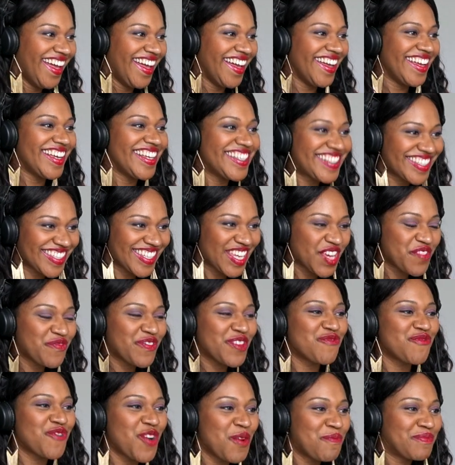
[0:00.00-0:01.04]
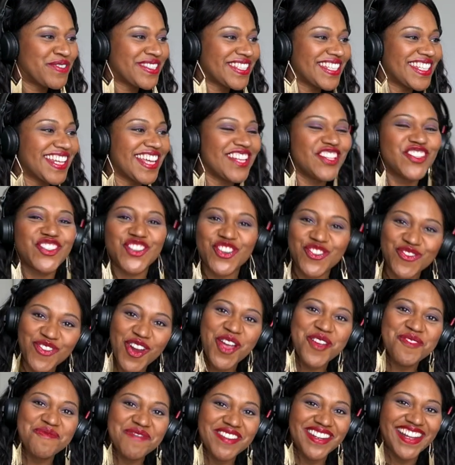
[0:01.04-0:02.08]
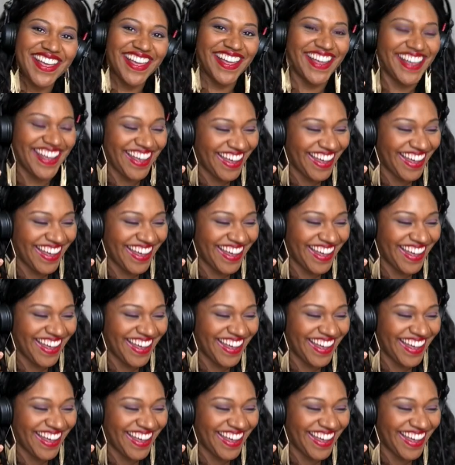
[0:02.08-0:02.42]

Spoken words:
He's giving Robson and Jerome, isn't he?